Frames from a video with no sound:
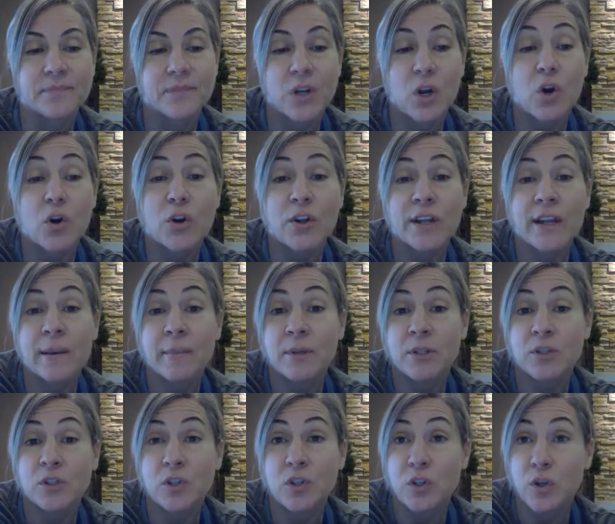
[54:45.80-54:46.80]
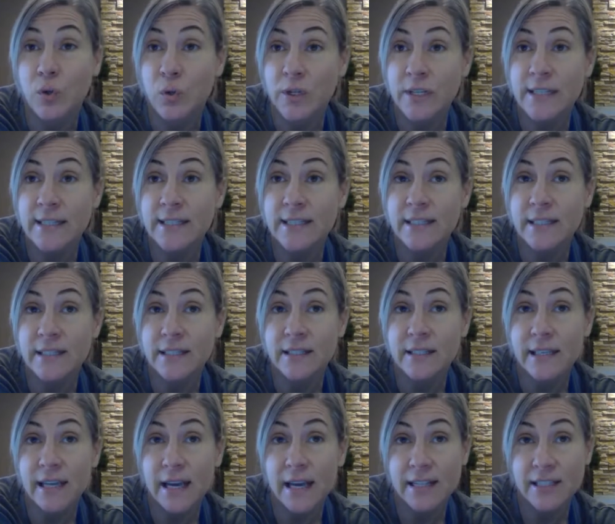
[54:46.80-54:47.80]
Are you able to notice
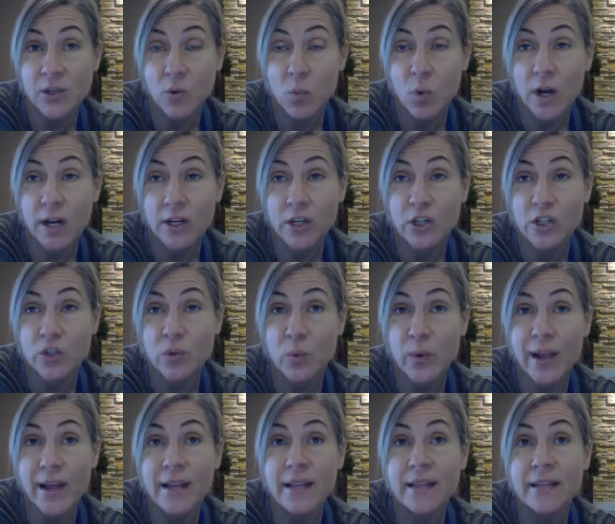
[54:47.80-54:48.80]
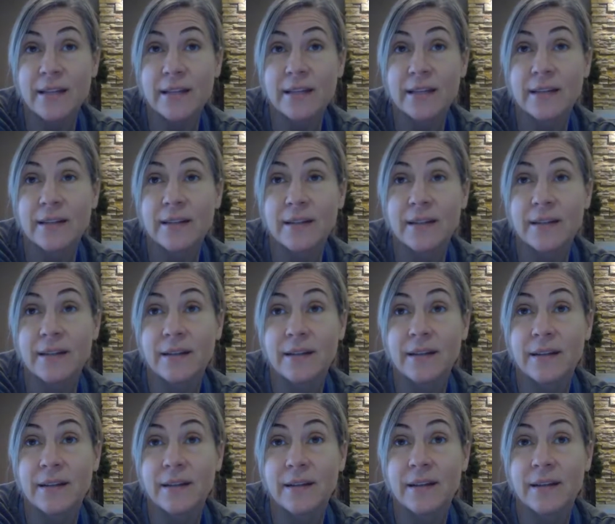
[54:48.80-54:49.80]
as it wanders away?
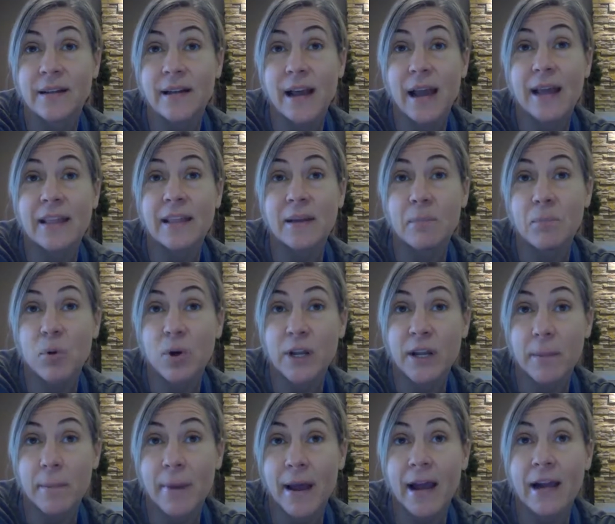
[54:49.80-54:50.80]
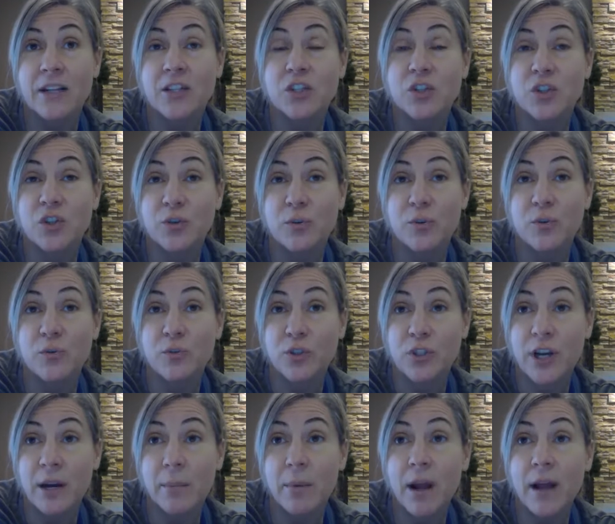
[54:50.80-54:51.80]
And then bring it back to your
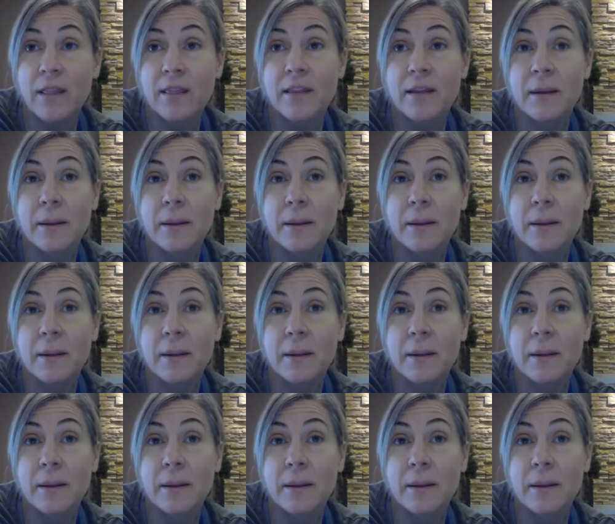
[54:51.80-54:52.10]
ujjayi breath?